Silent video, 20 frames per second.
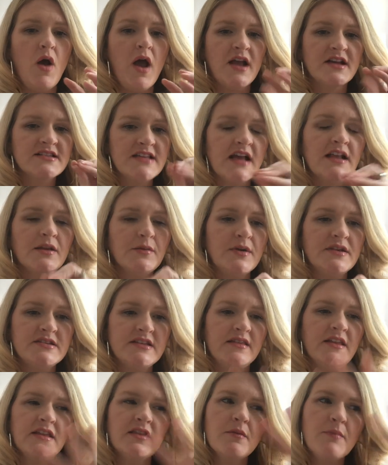exactly what I
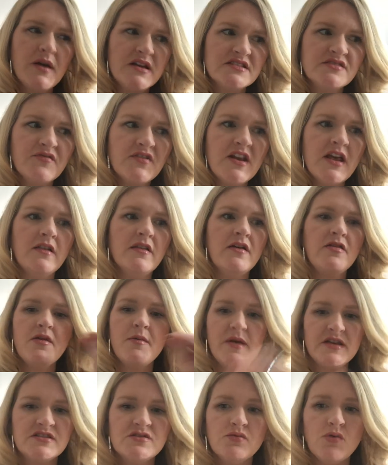said, like the best vanilla, the
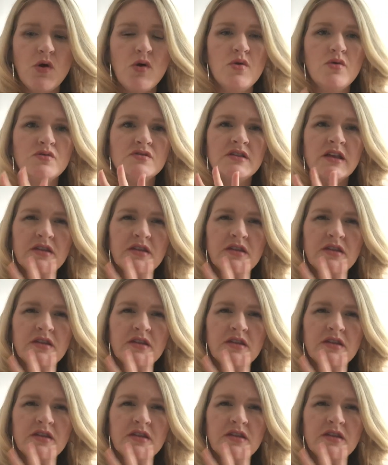best rose,